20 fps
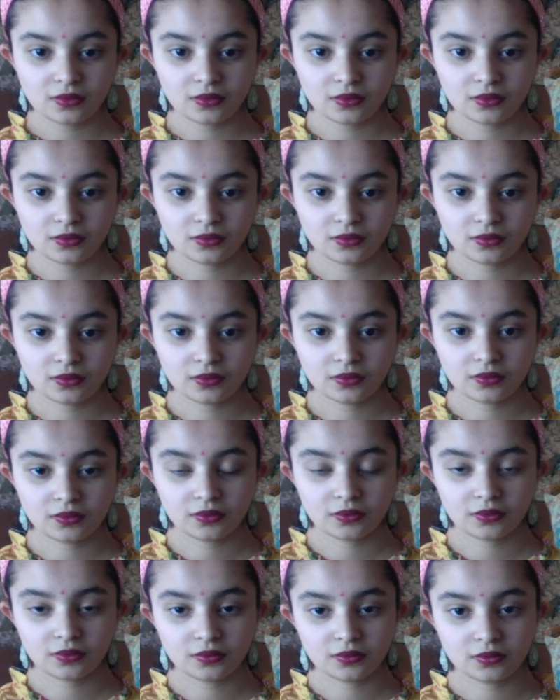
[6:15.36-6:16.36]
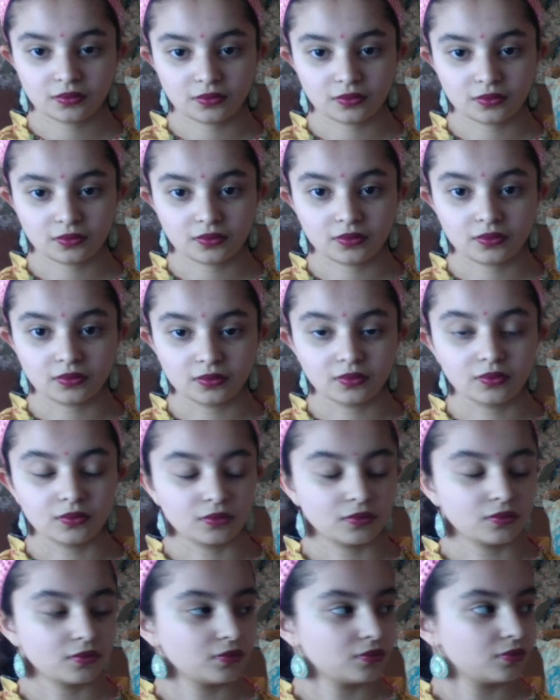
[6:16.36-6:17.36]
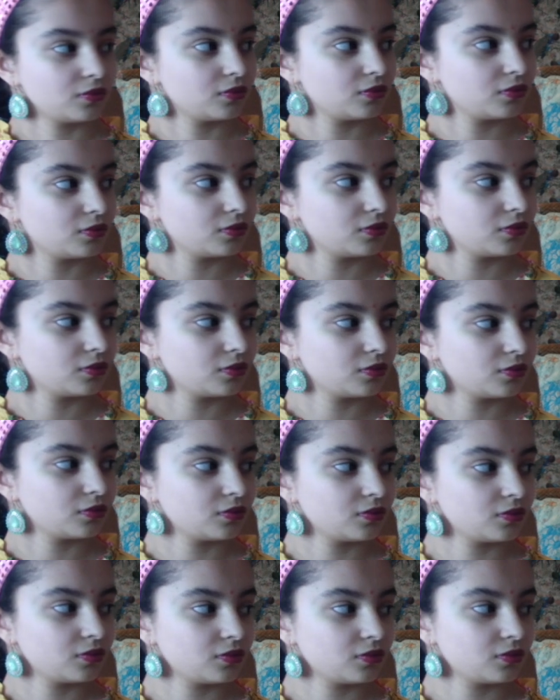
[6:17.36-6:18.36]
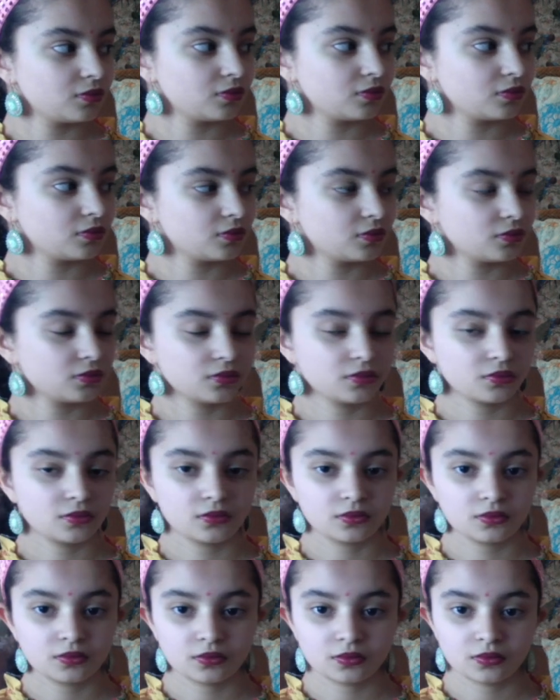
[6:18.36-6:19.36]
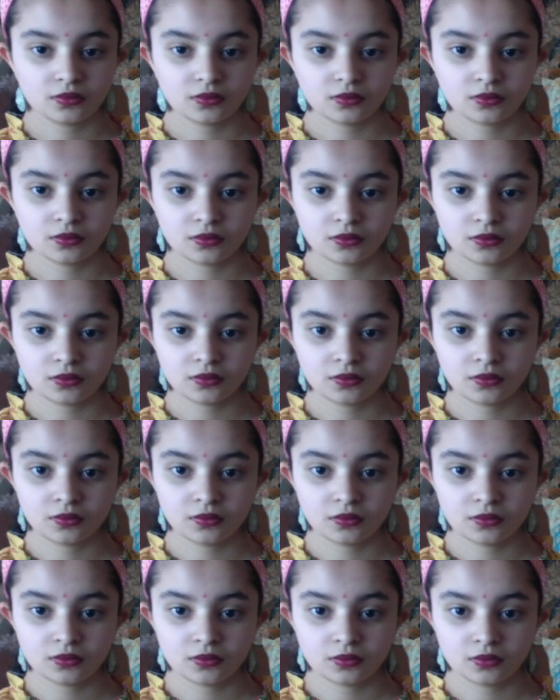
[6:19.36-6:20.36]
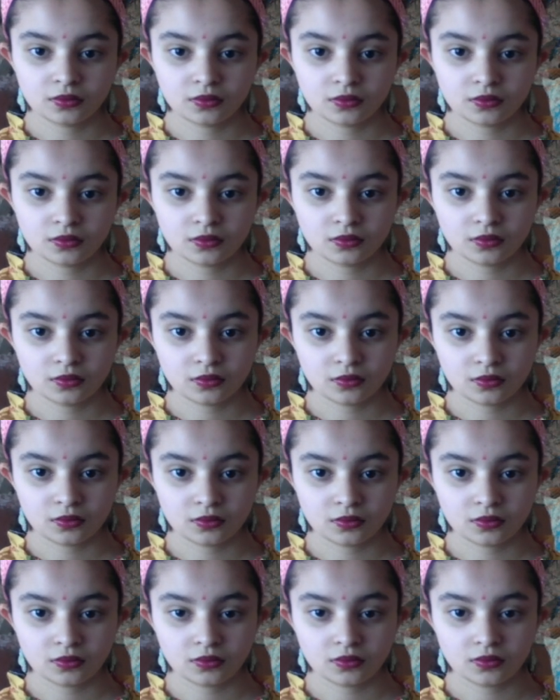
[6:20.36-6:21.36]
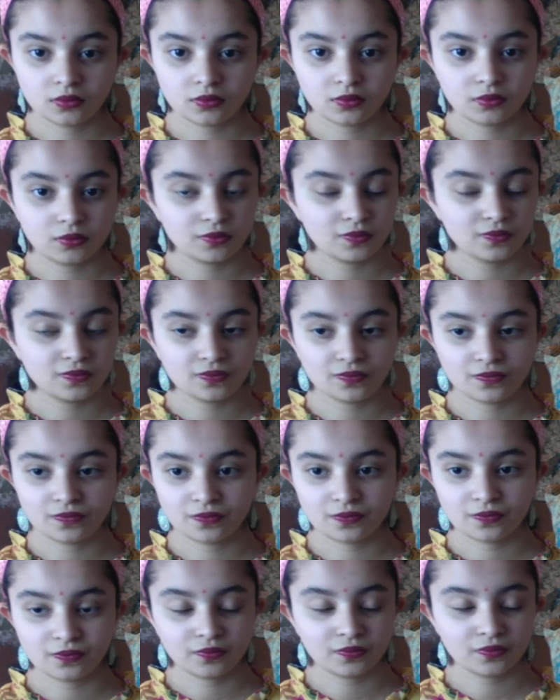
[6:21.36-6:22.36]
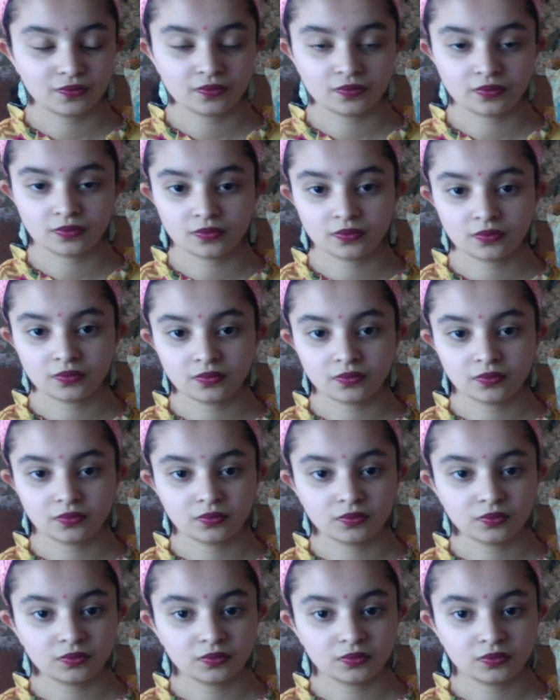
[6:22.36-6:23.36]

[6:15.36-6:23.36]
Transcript: This person isn't speaking.